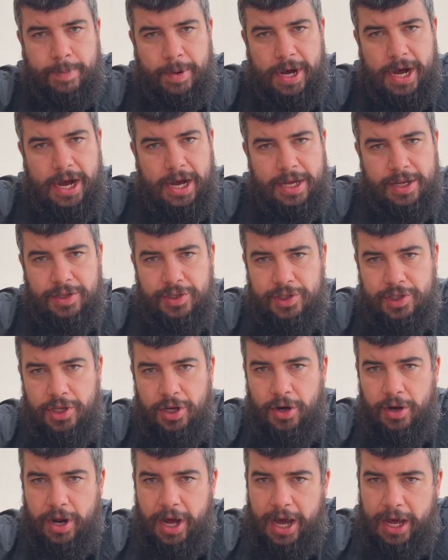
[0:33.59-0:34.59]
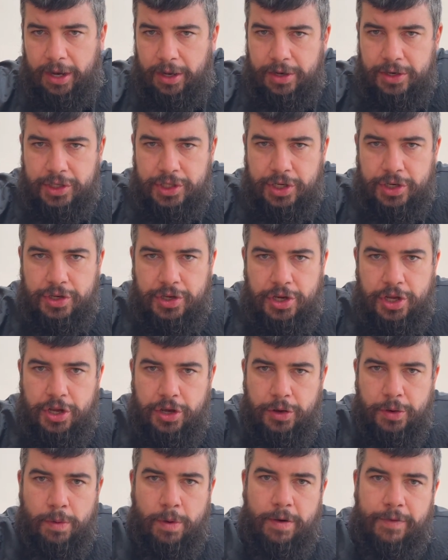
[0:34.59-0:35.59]
buy Stone Island
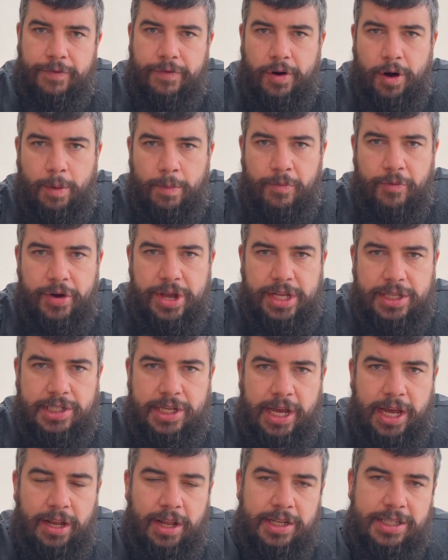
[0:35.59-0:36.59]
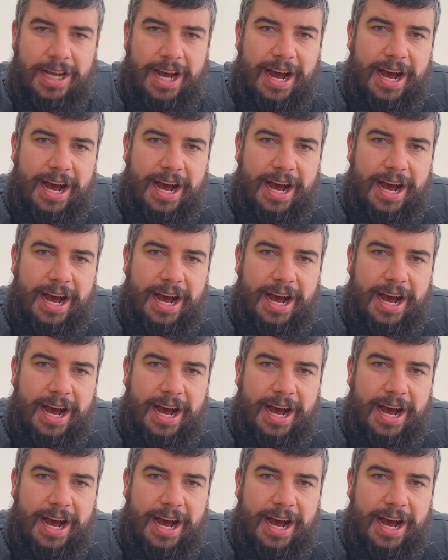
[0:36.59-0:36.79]
new from retailers.